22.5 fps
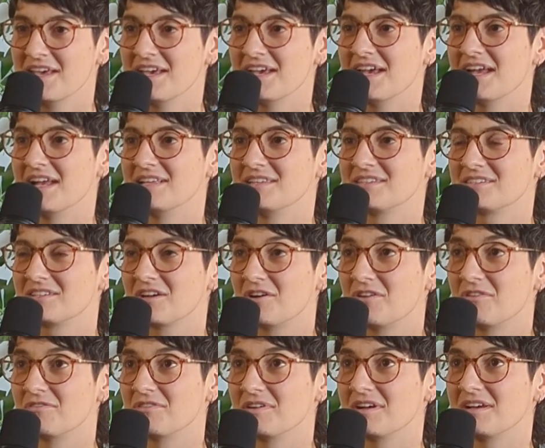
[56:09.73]
And
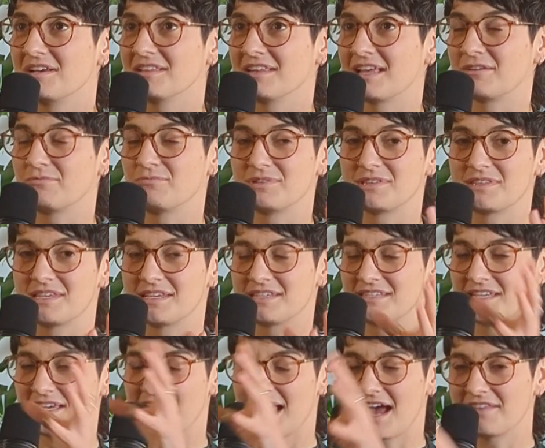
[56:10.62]
so like with
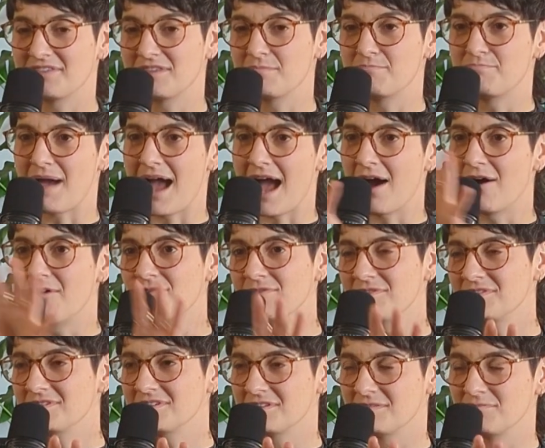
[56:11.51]
this, it had
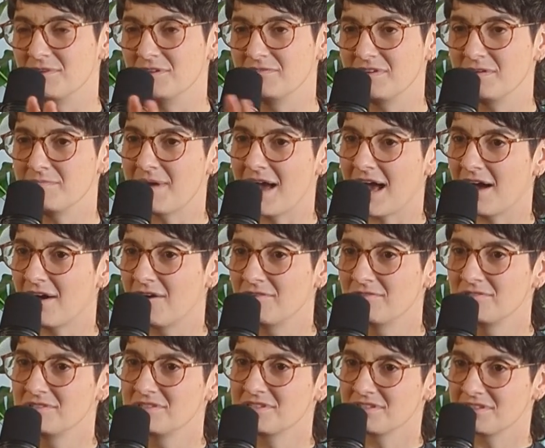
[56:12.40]
the movie
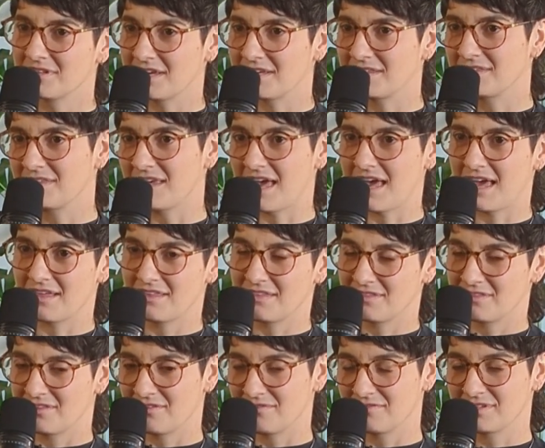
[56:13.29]
Bound, like
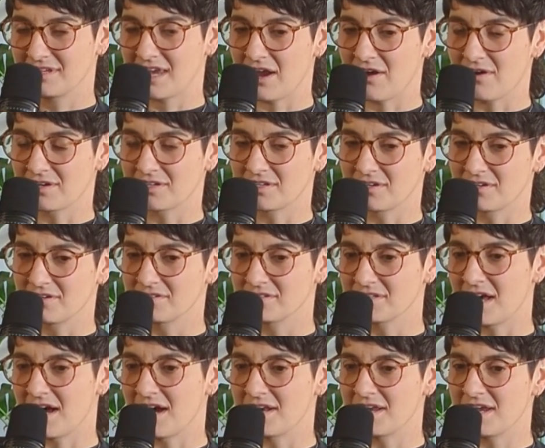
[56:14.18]
those
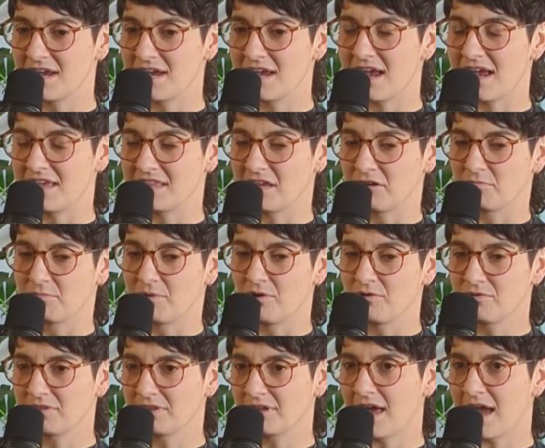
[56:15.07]
characters on it, and they were
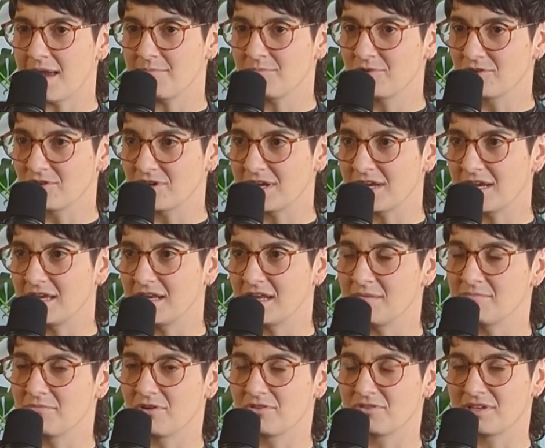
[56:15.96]
both lime green
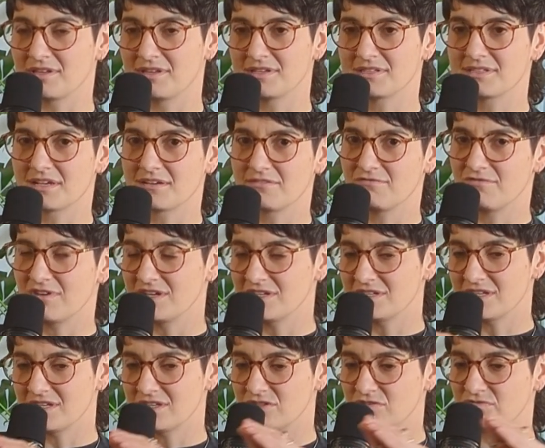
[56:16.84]
and both had this like
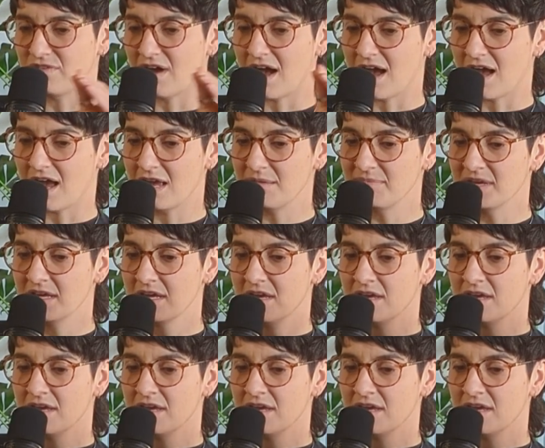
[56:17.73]
vintage vibe.